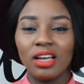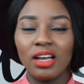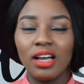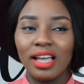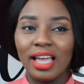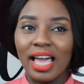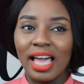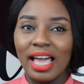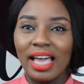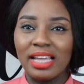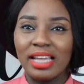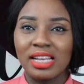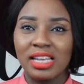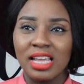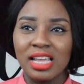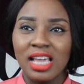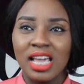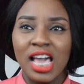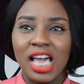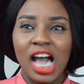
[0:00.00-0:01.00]
and
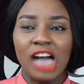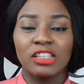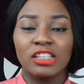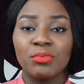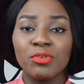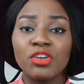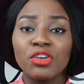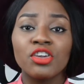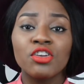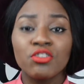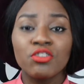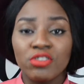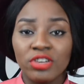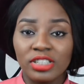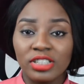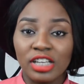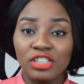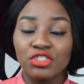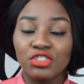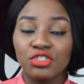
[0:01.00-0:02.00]
I was a bit
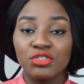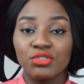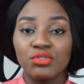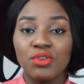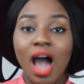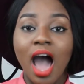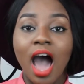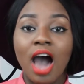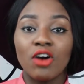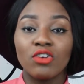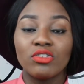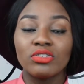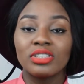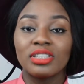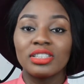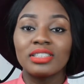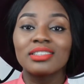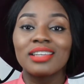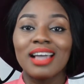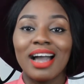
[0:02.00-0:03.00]
curious as to how
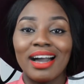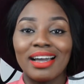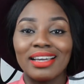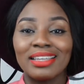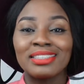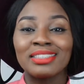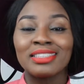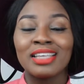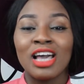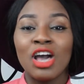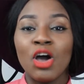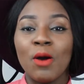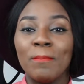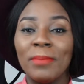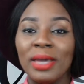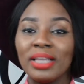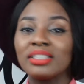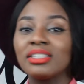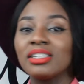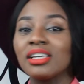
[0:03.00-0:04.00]
these guys
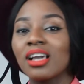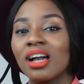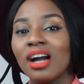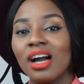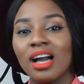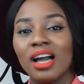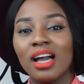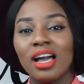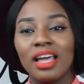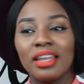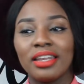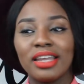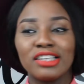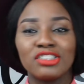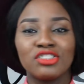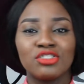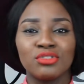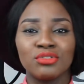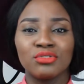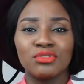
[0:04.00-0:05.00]
met Yinka and
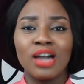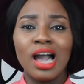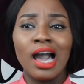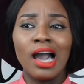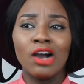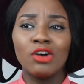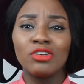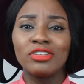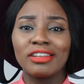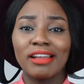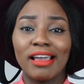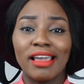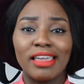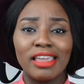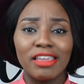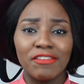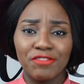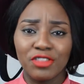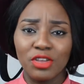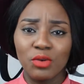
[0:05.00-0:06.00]
as to how
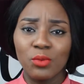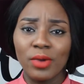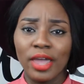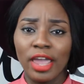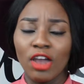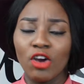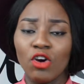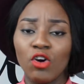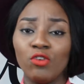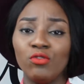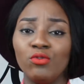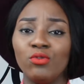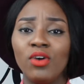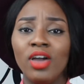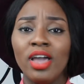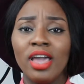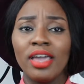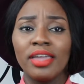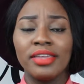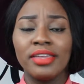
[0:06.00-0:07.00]
naive they were of
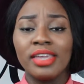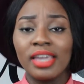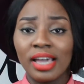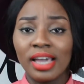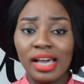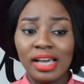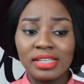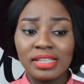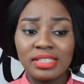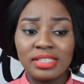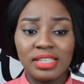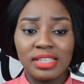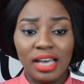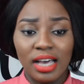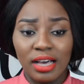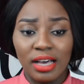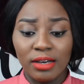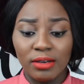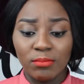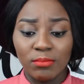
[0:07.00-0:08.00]
Yinka's
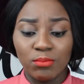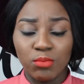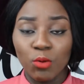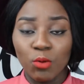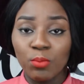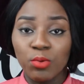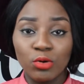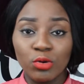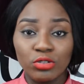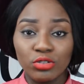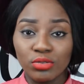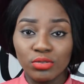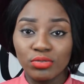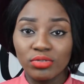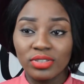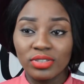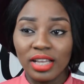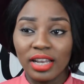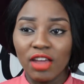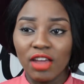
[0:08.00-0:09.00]

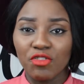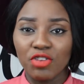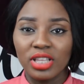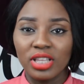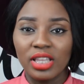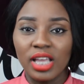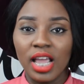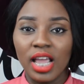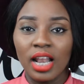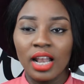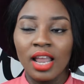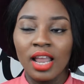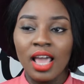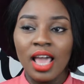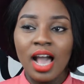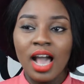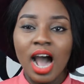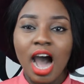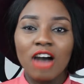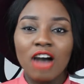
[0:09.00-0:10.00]
proposals and everything.
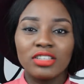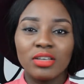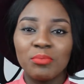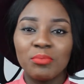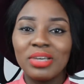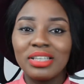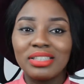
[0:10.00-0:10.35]
I was a